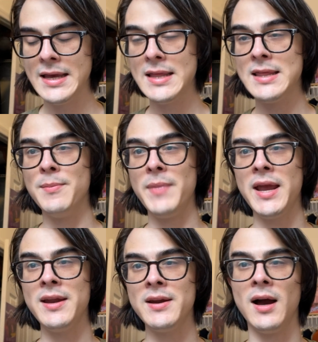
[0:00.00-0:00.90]
the
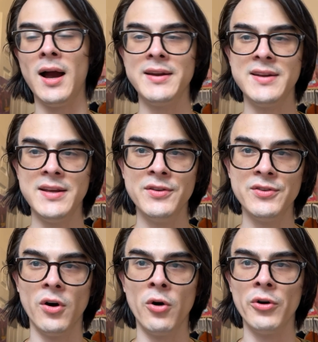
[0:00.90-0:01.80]
main ideas
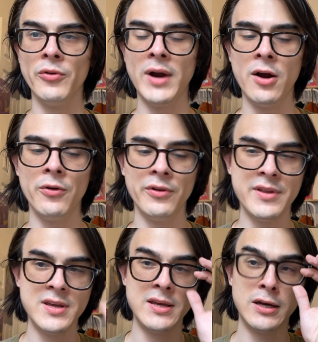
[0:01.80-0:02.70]
are around
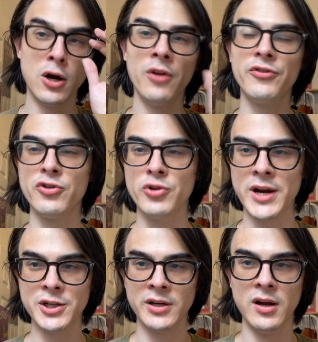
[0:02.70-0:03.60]
the
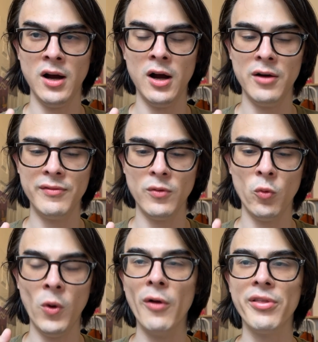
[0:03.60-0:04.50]
concentration of
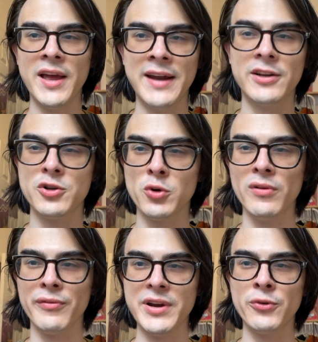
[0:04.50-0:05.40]
wealth and control
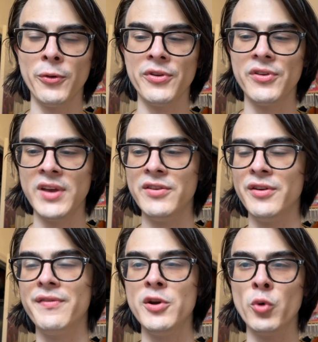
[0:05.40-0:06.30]
of resources into
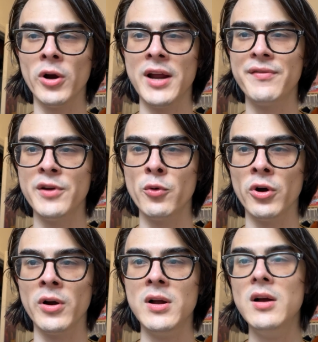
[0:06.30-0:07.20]
fewer and
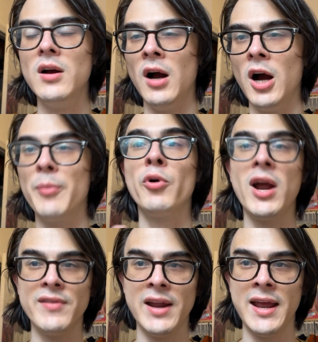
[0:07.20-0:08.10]
fewer
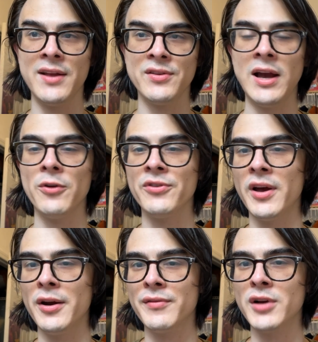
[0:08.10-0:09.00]
private hands outside
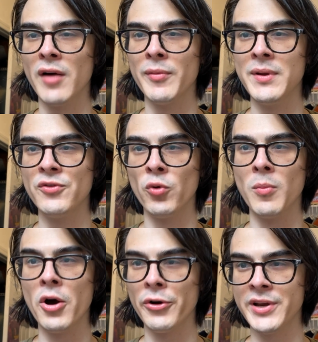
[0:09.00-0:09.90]
of governments or
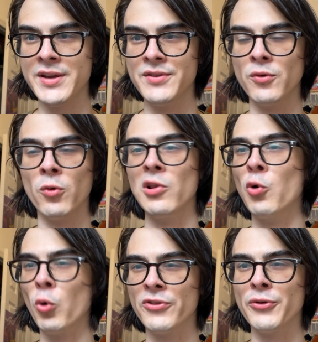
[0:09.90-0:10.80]
monarchies or
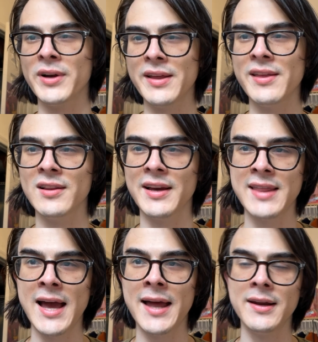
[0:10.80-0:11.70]
lords or anything like
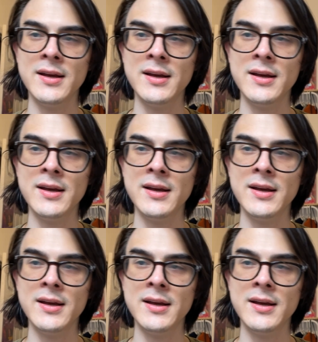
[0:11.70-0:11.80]
that.